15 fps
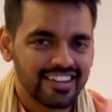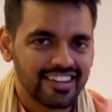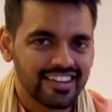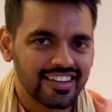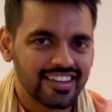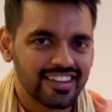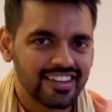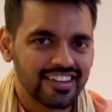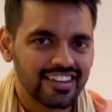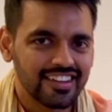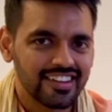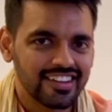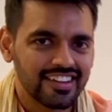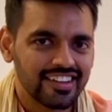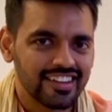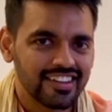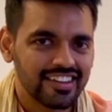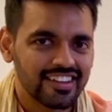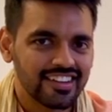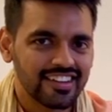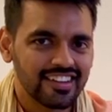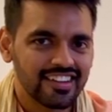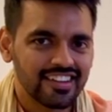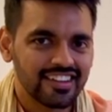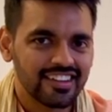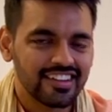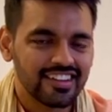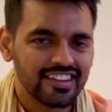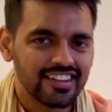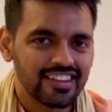
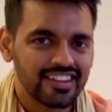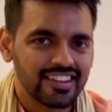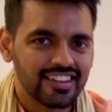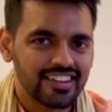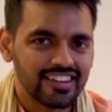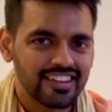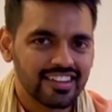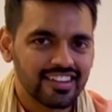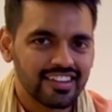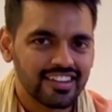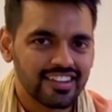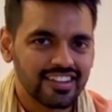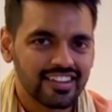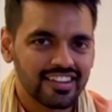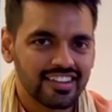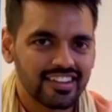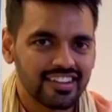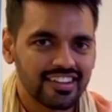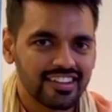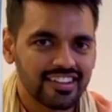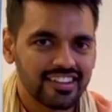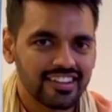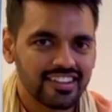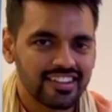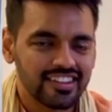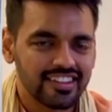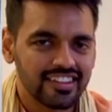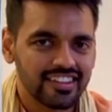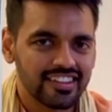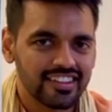
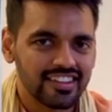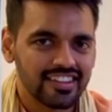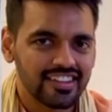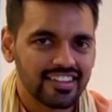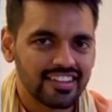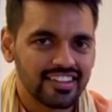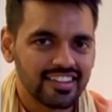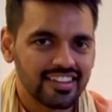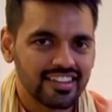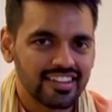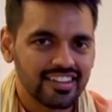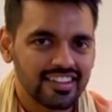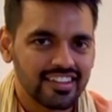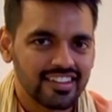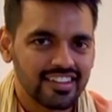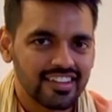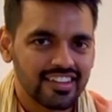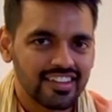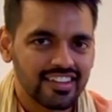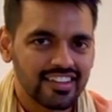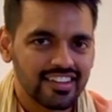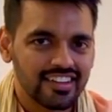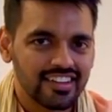The person shown says nothing.